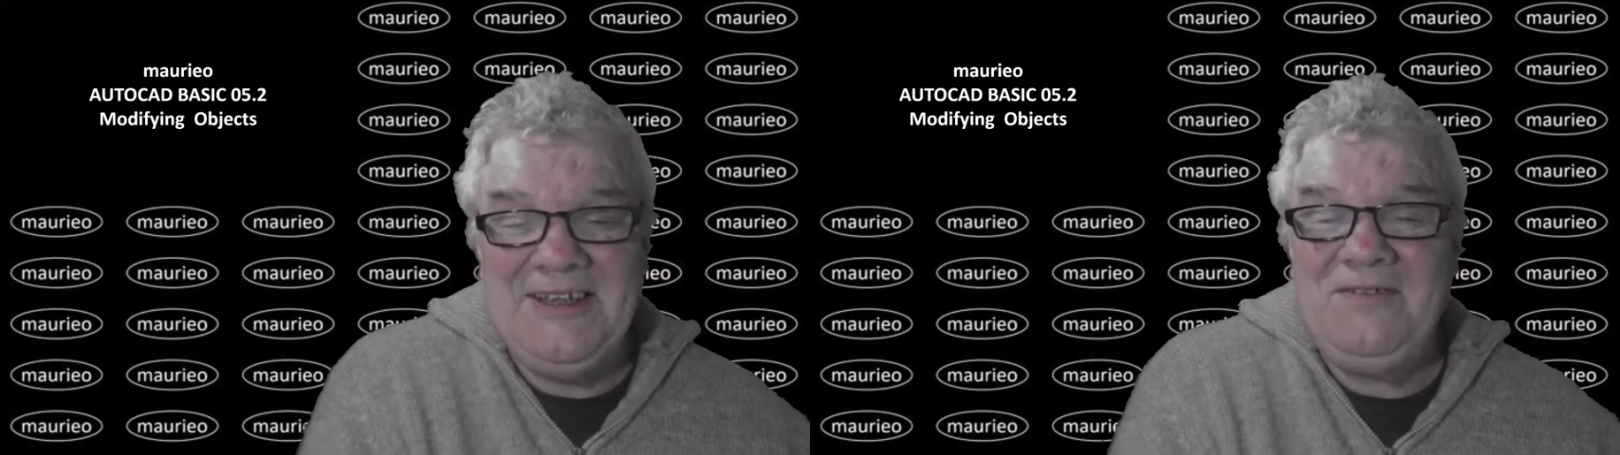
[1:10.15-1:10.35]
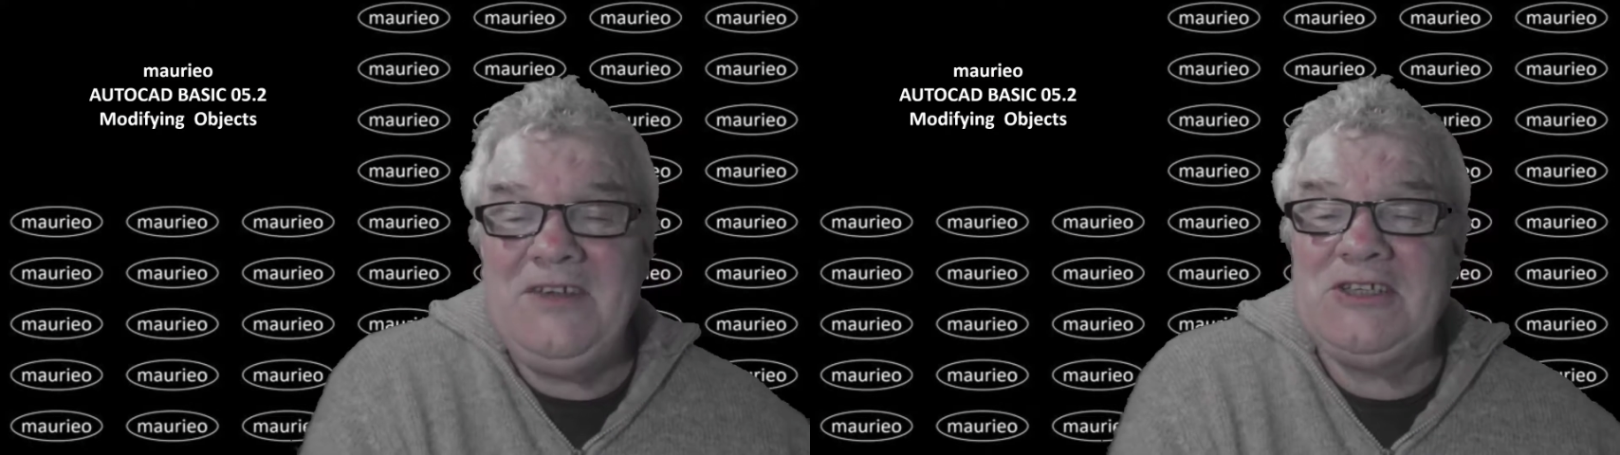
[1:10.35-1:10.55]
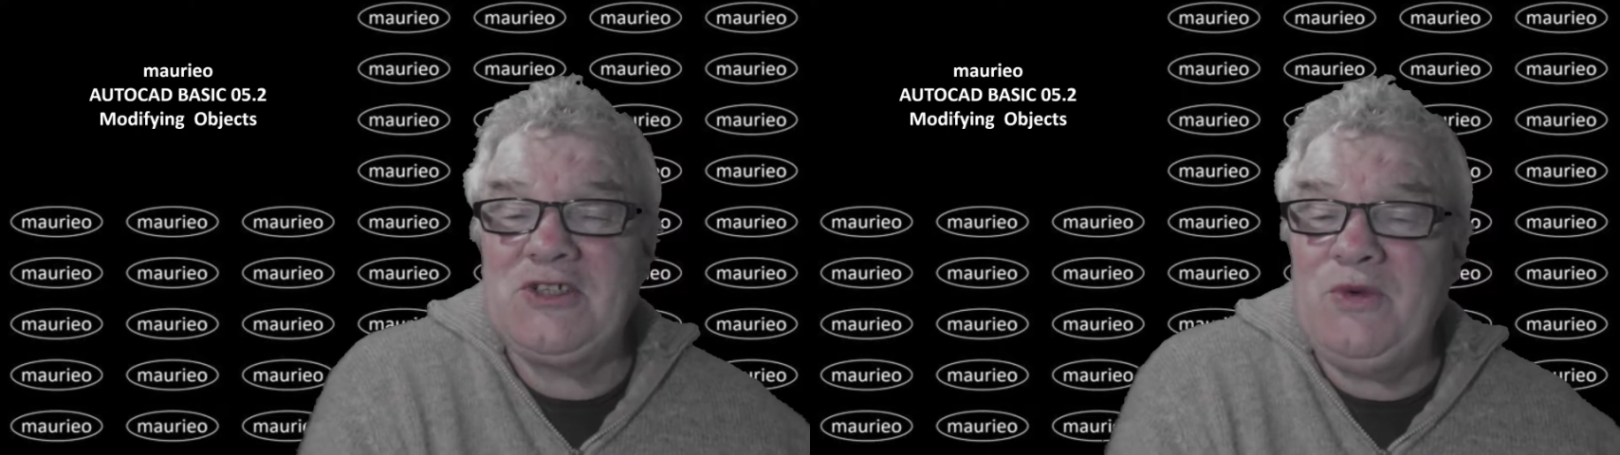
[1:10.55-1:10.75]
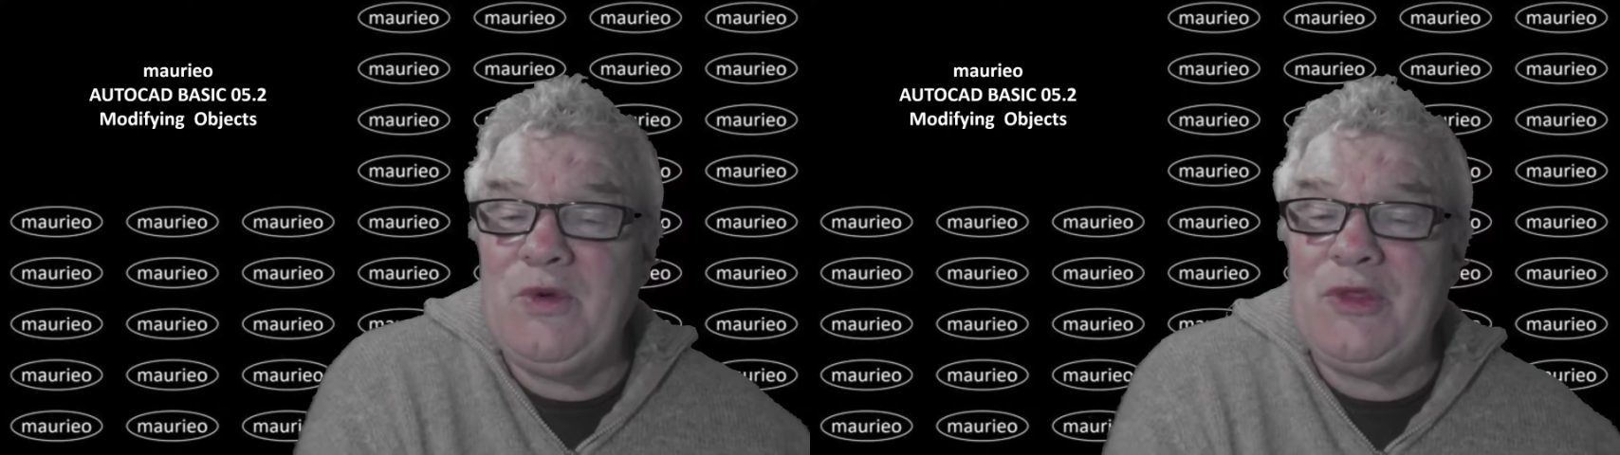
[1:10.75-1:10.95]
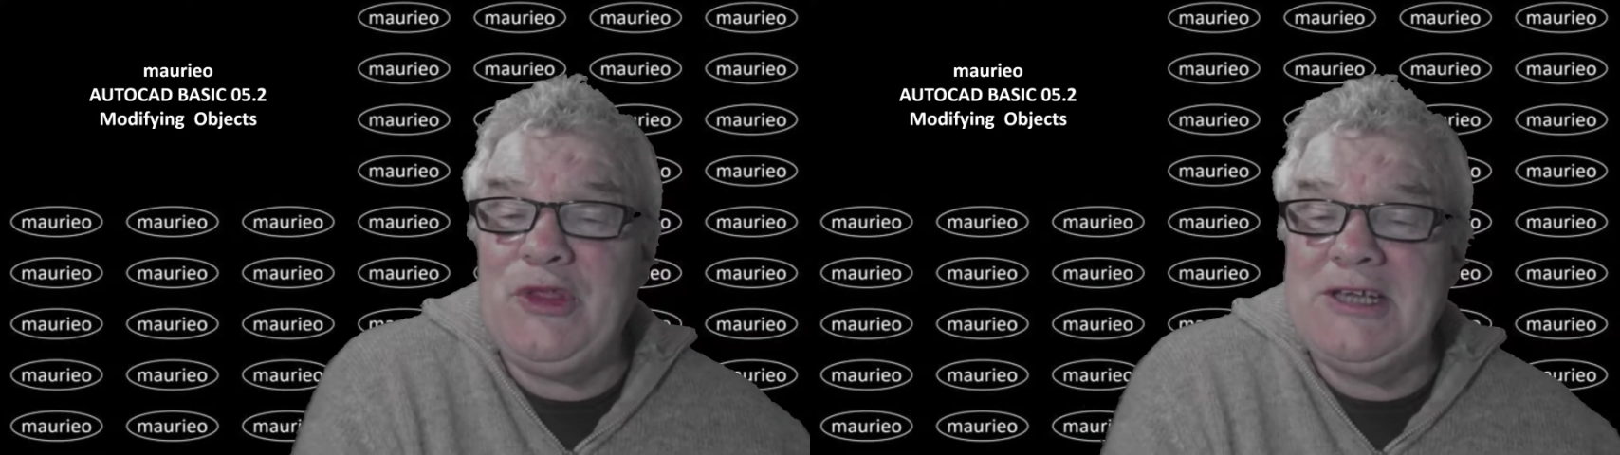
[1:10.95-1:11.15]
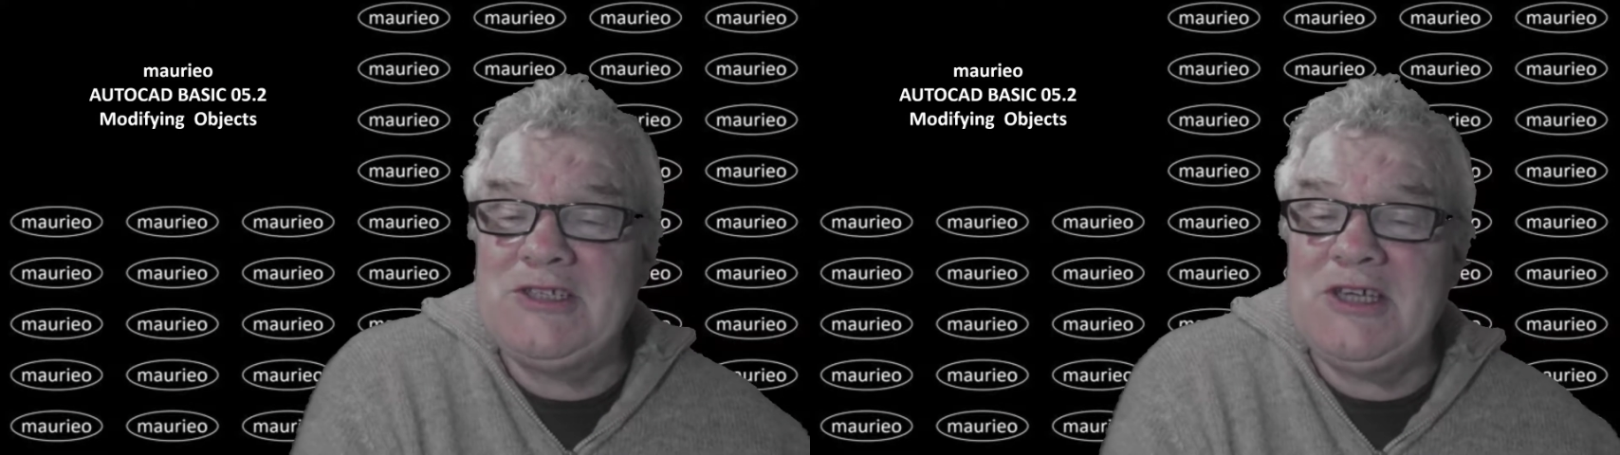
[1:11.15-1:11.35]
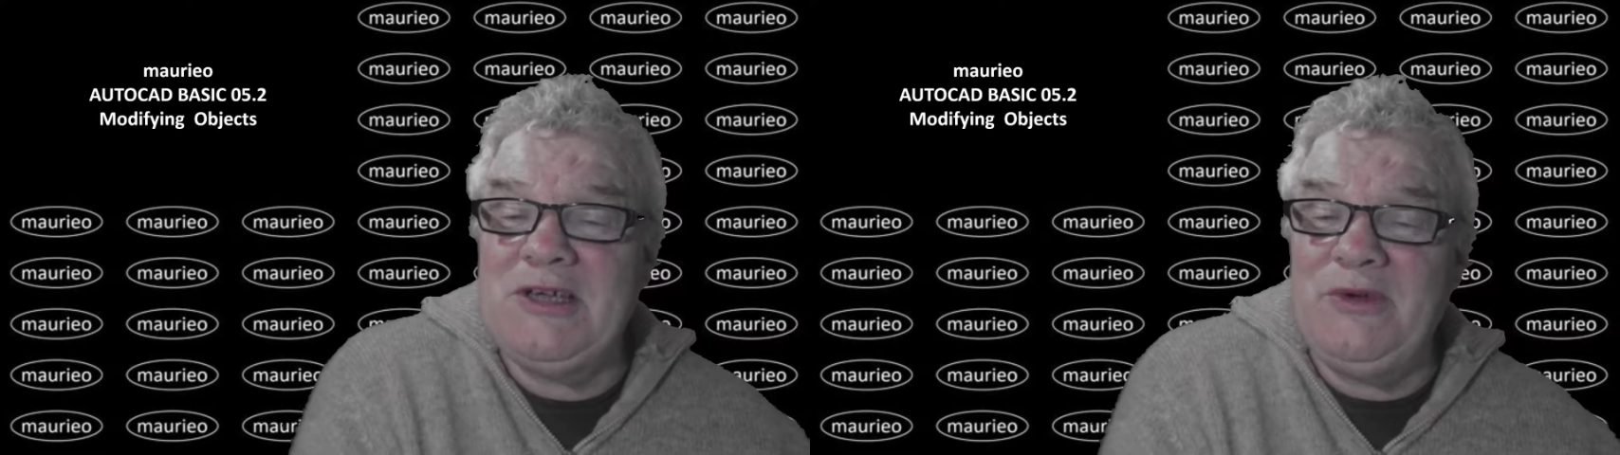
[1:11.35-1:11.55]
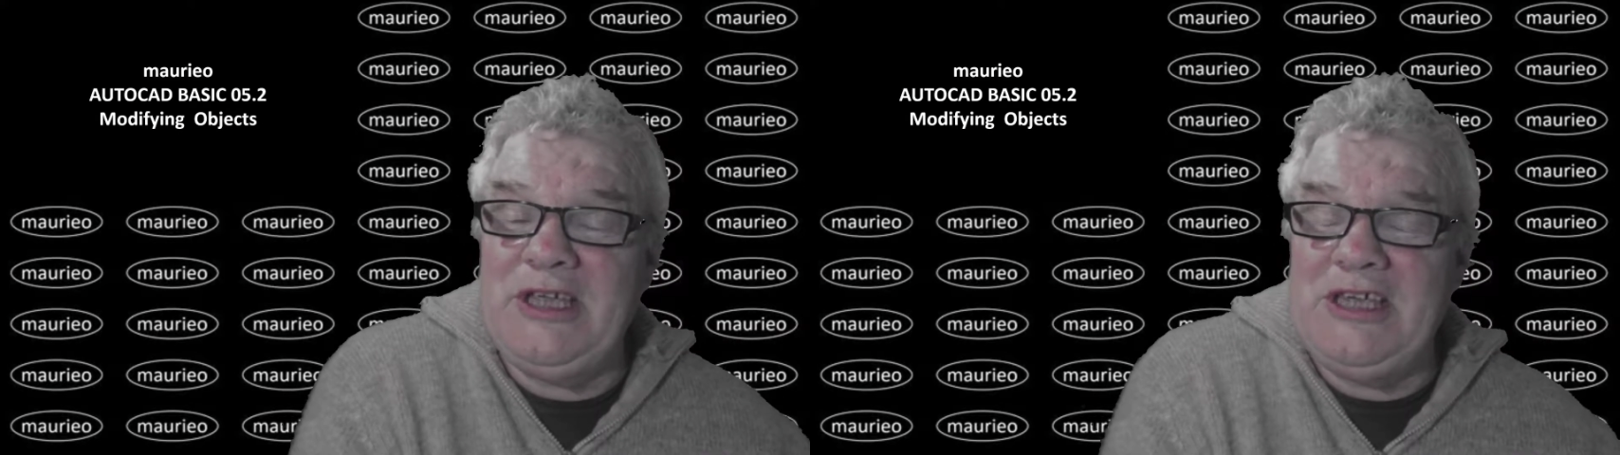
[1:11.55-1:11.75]
These are all things that
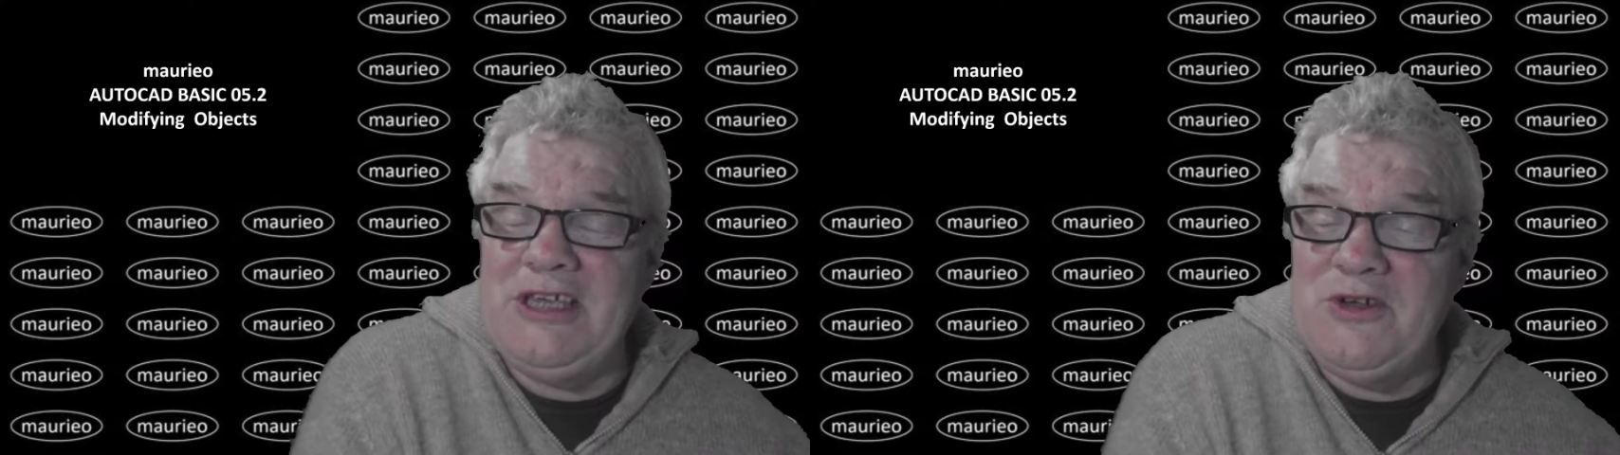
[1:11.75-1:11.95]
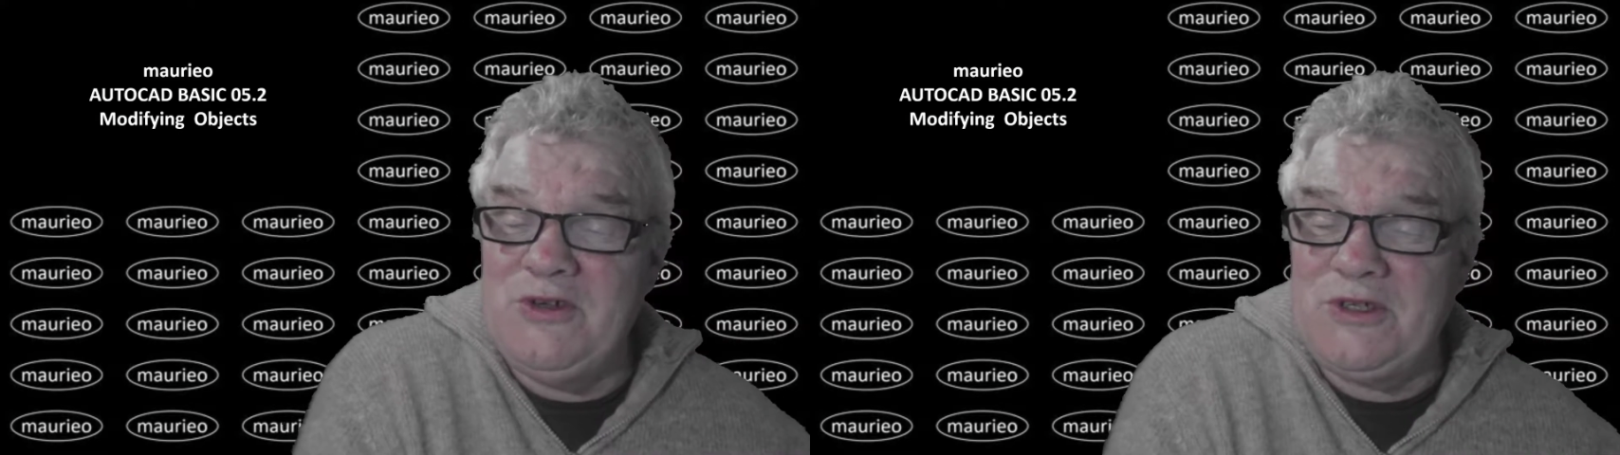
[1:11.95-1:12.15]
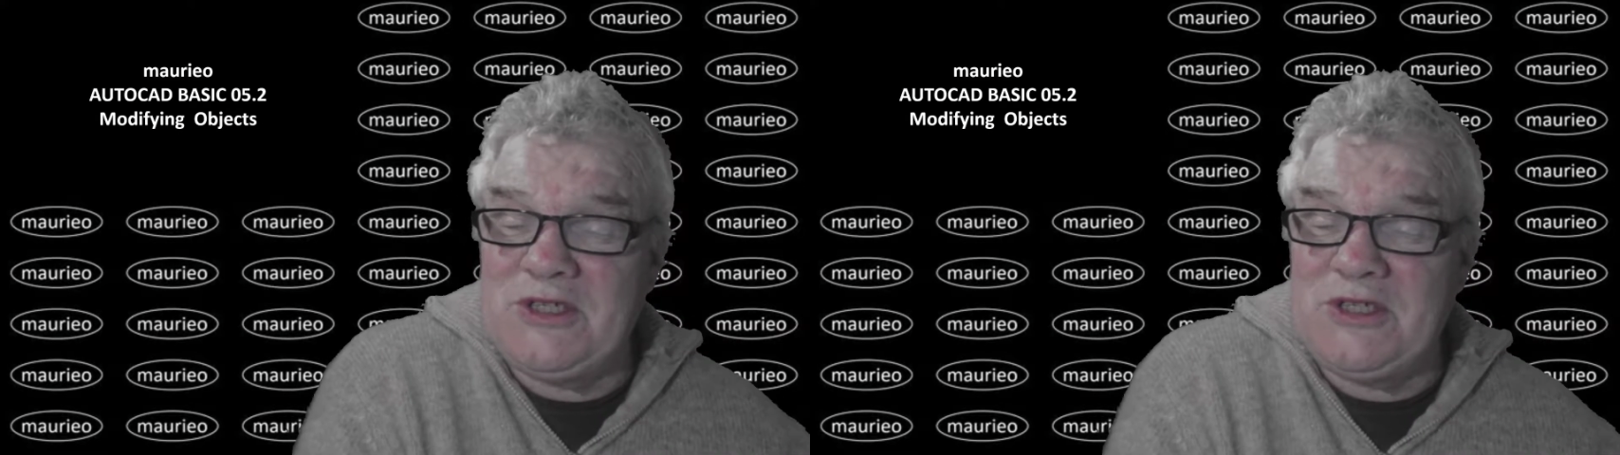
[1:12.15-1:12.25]
we use